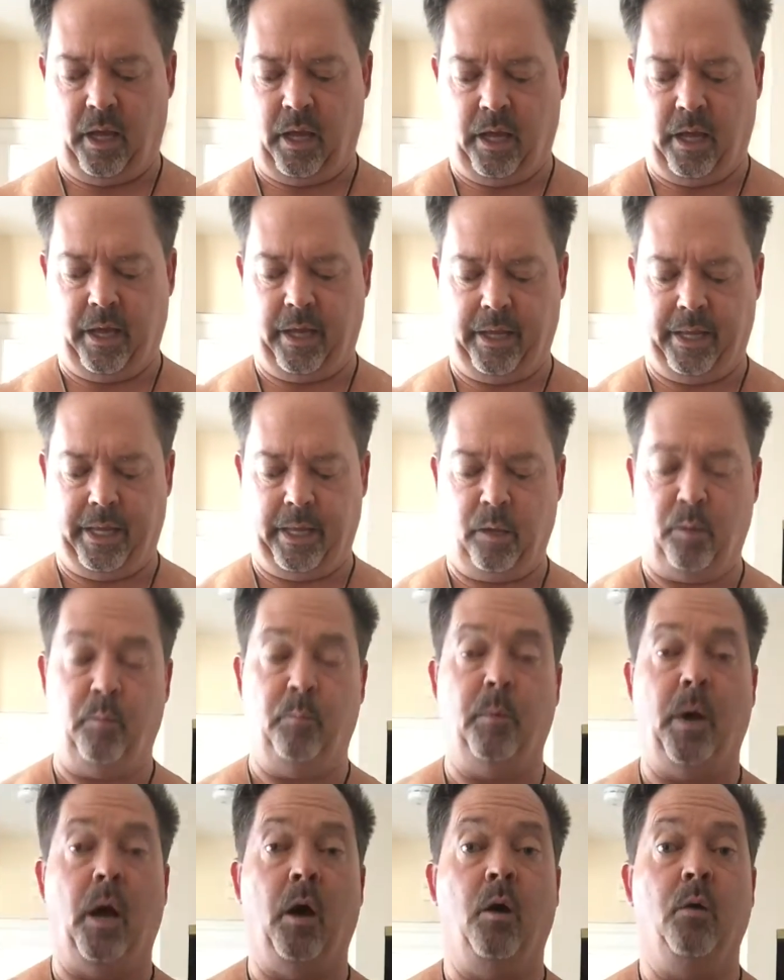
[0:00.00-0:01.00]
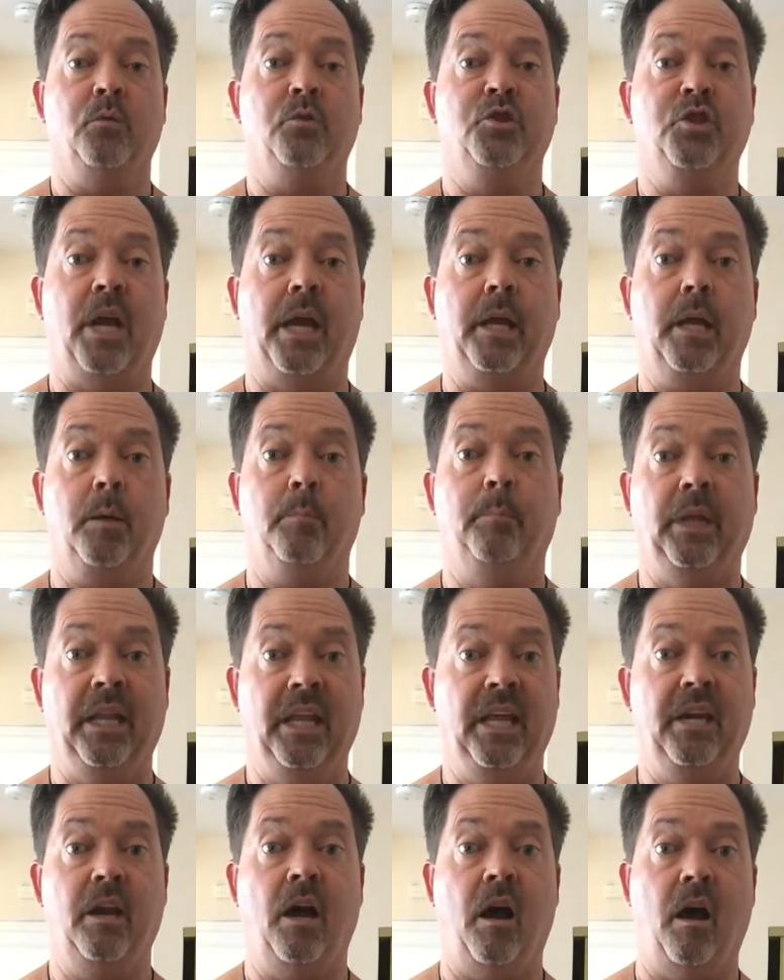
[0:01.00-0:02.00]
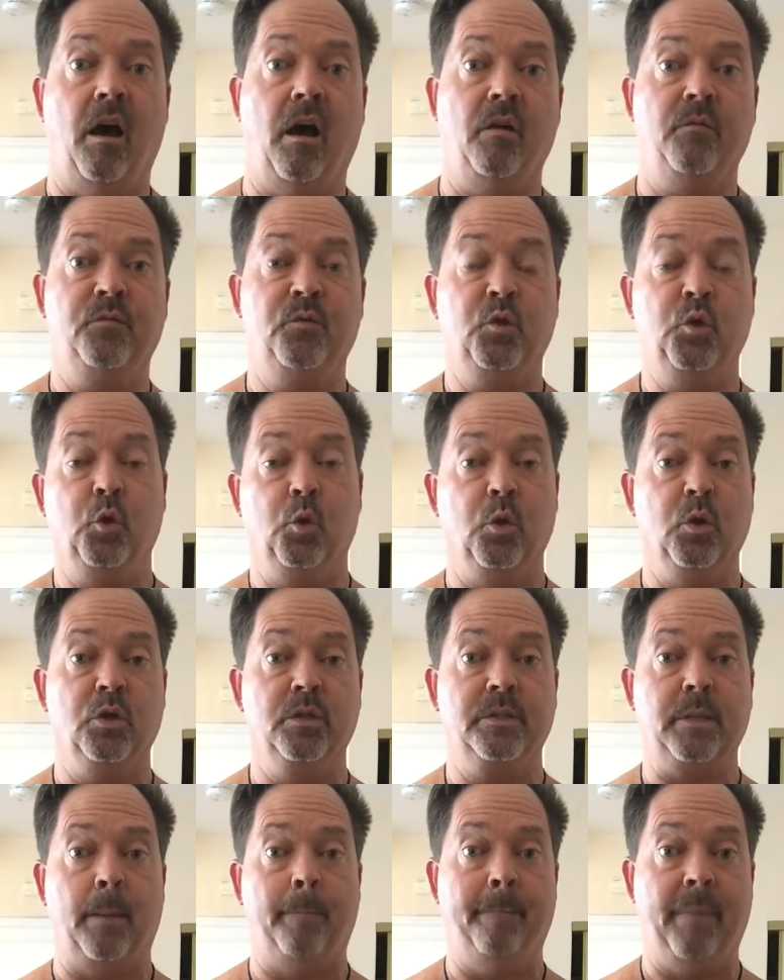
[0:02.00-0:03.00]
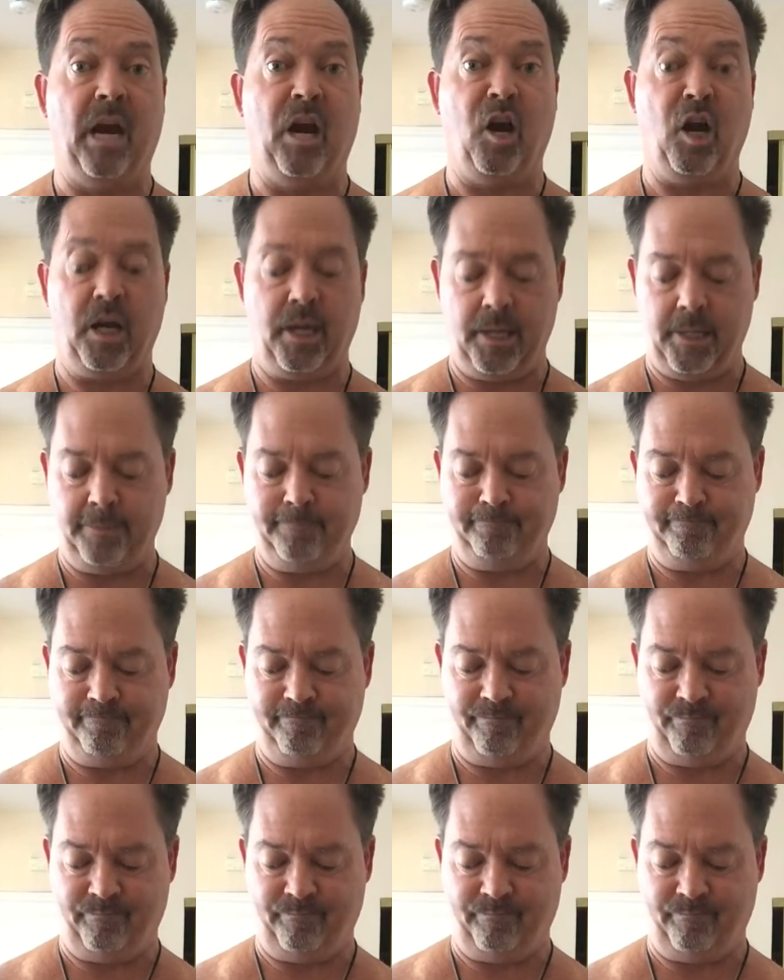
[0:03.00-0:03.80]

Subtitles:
I am on Jacob Lenhoff Tours America.